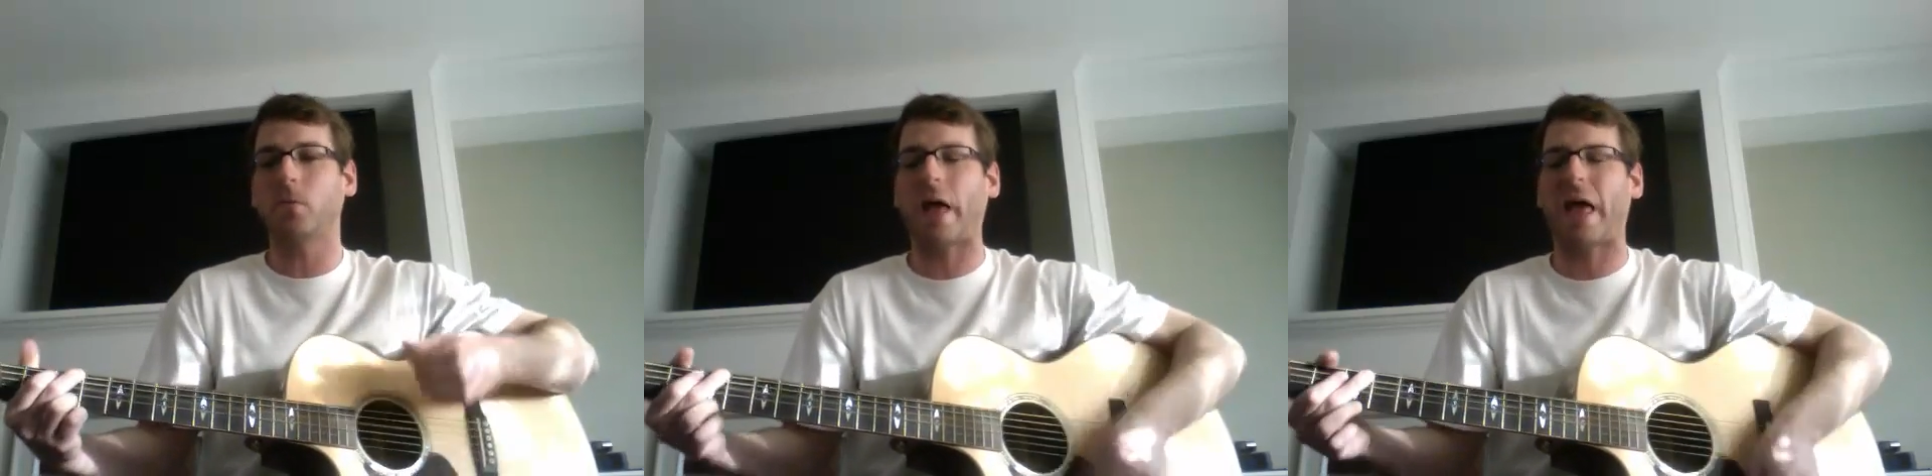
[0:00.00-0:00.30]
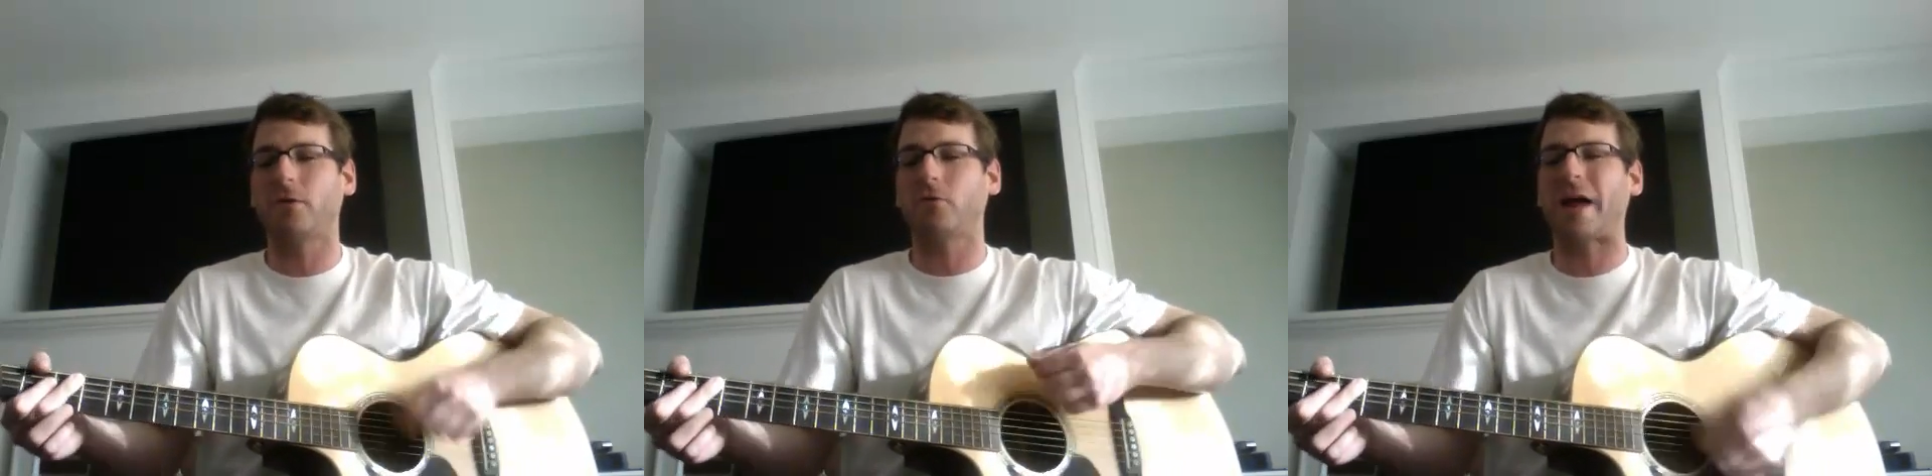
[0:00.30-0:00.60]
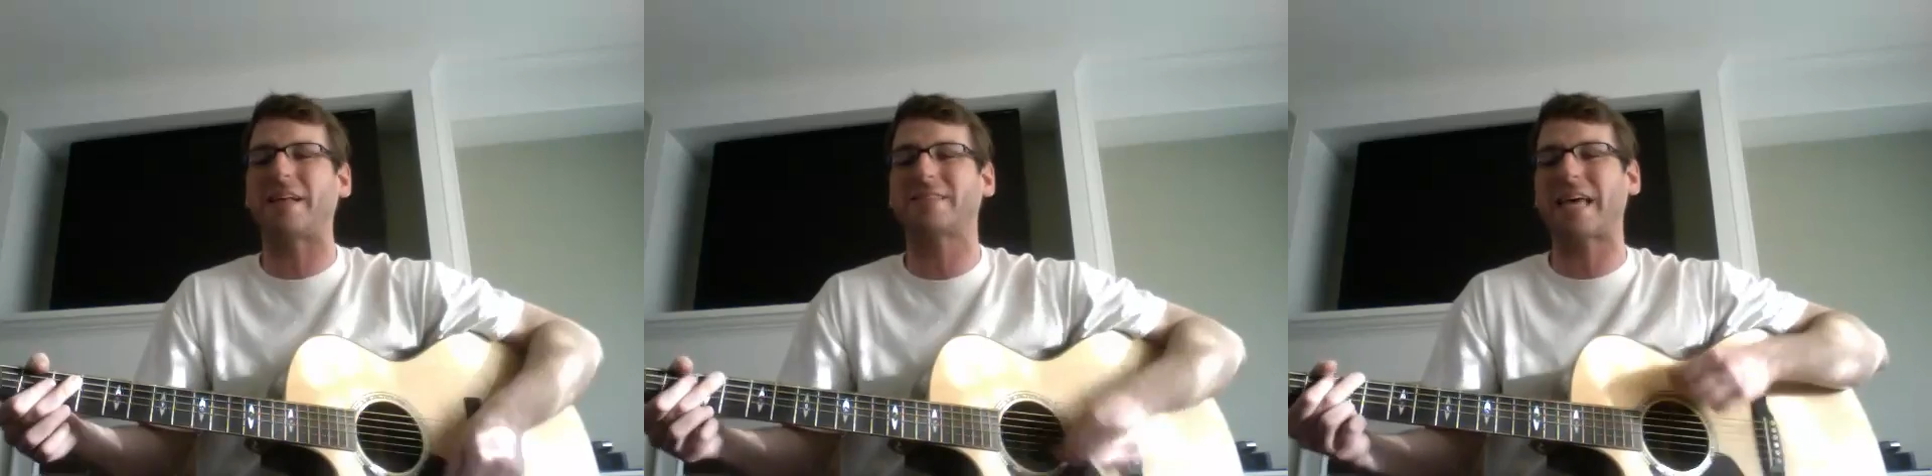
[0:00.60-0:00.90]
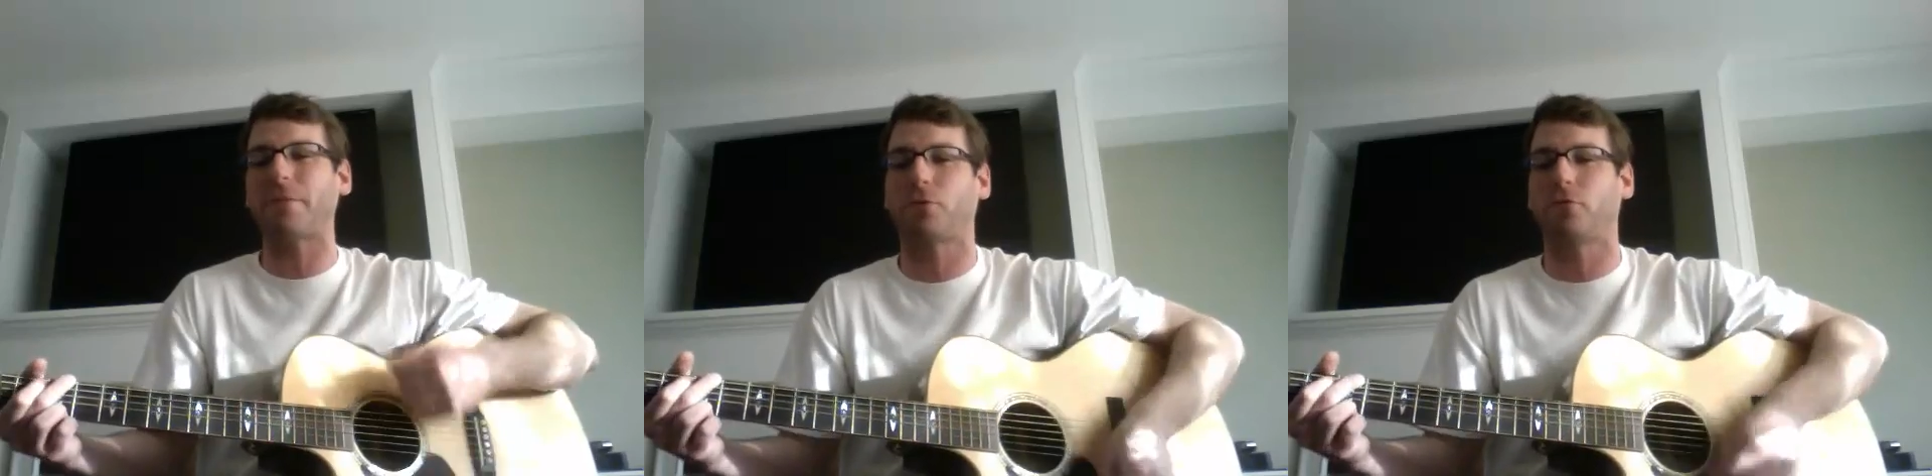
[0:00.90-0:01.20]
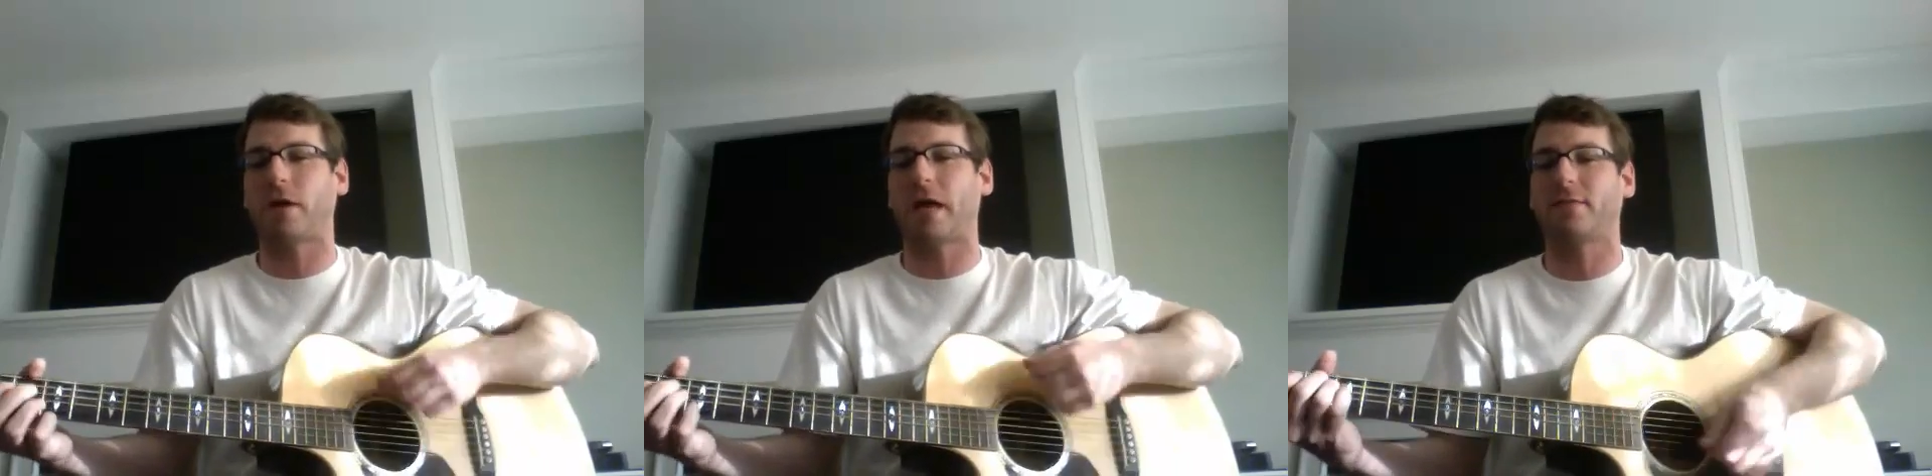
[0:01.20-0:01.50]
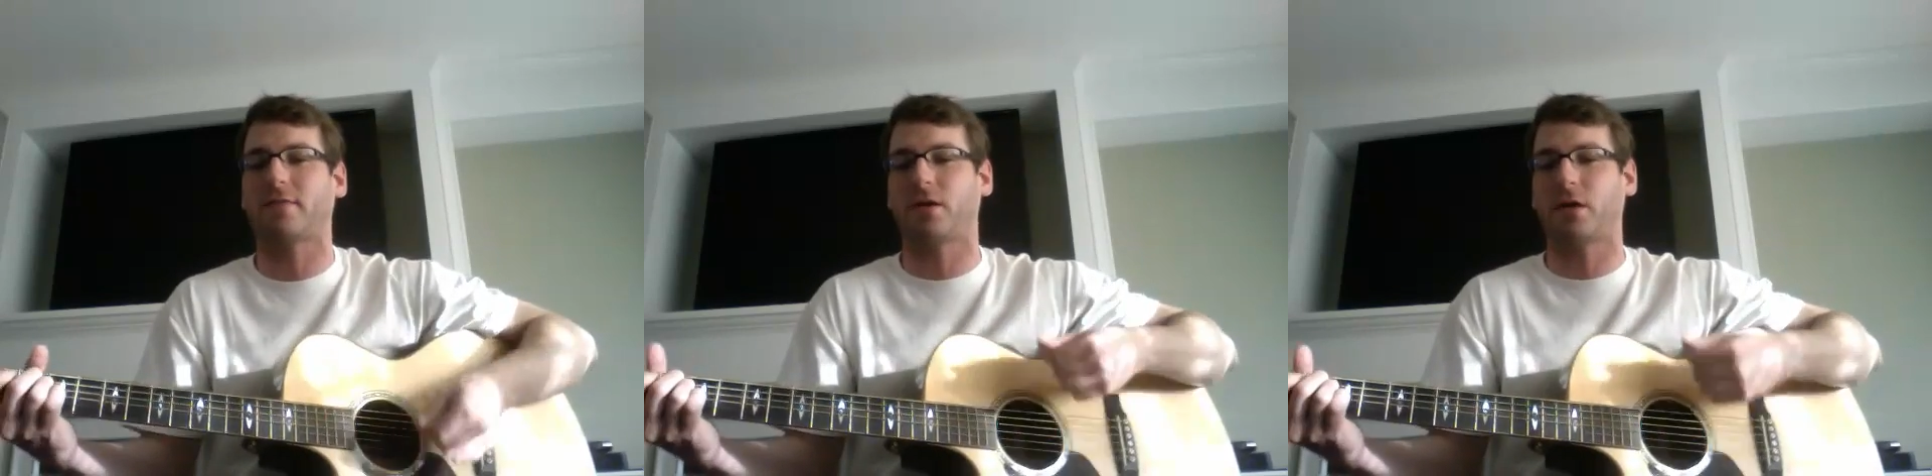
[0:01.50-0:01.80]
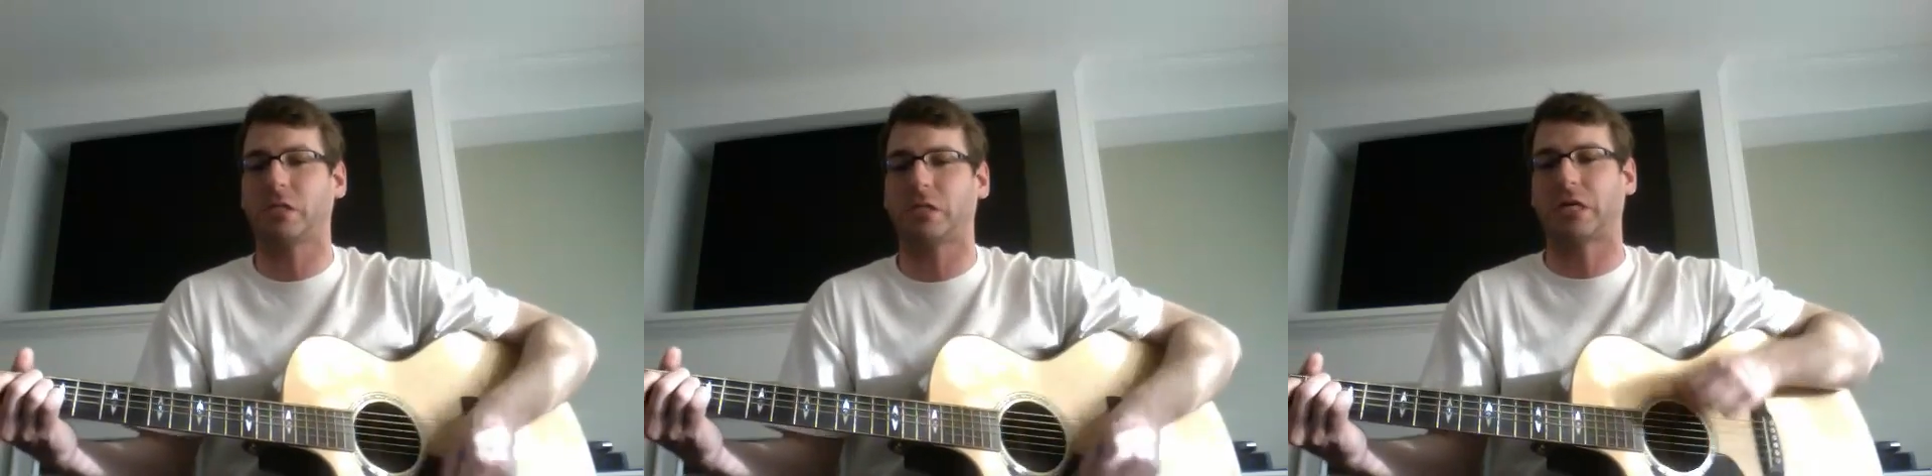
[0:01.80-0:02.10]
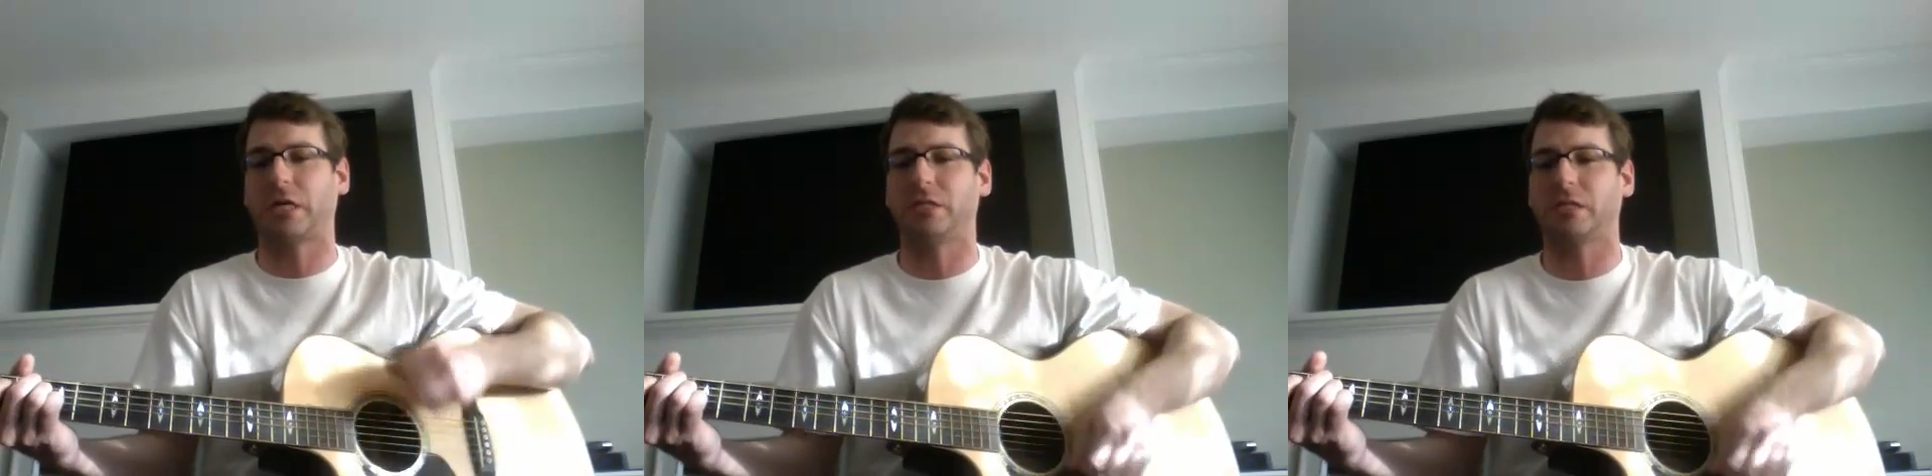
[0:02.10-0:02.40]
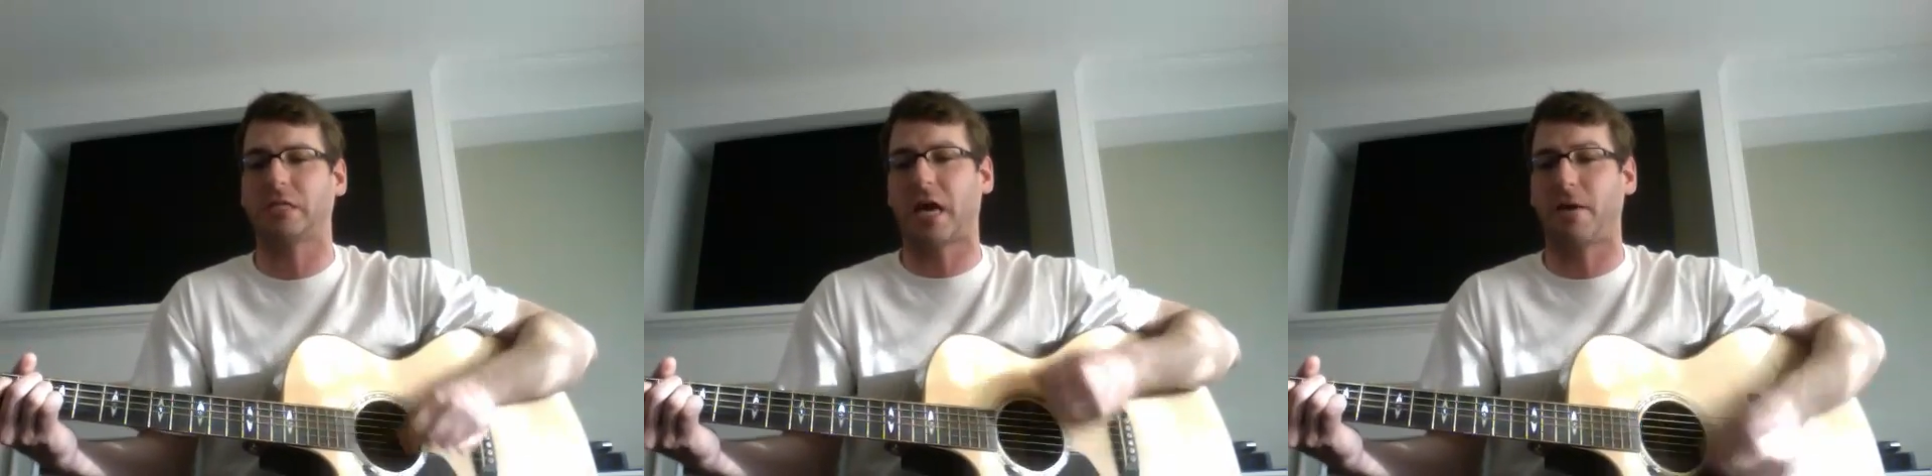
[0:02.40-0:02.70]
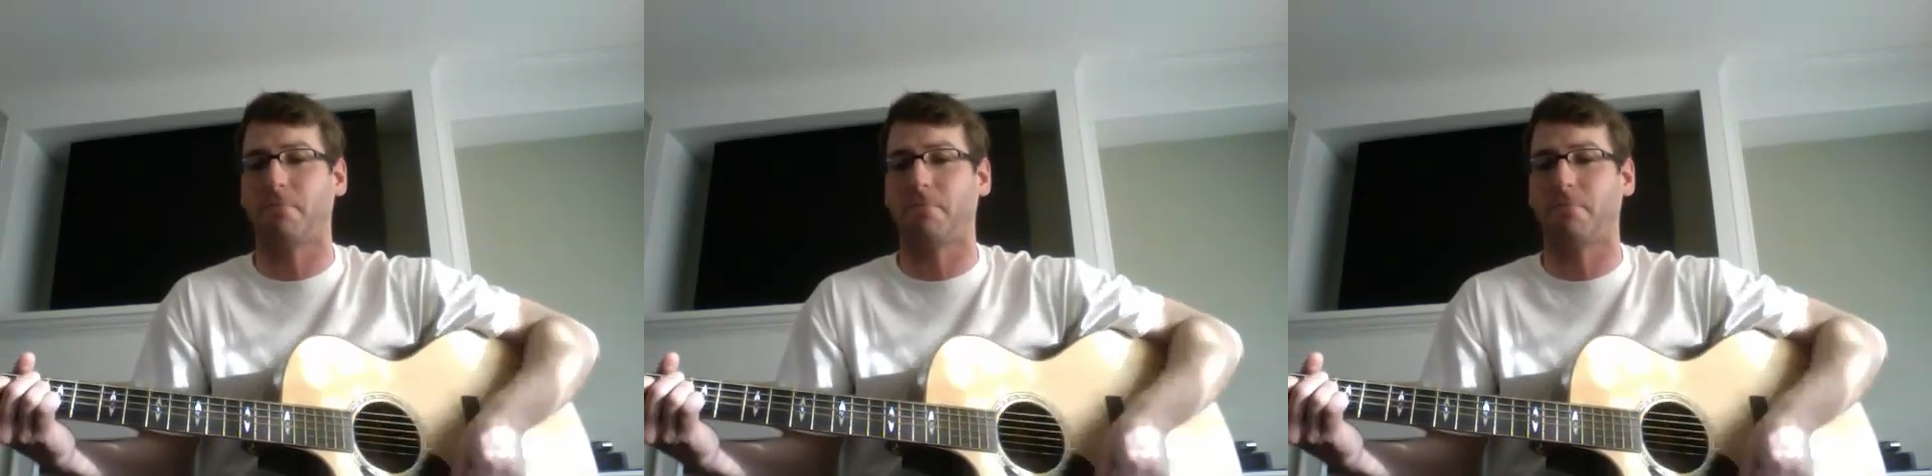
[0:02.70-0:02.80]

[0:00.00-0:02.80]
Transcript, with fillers: When they're outside parentheses, they're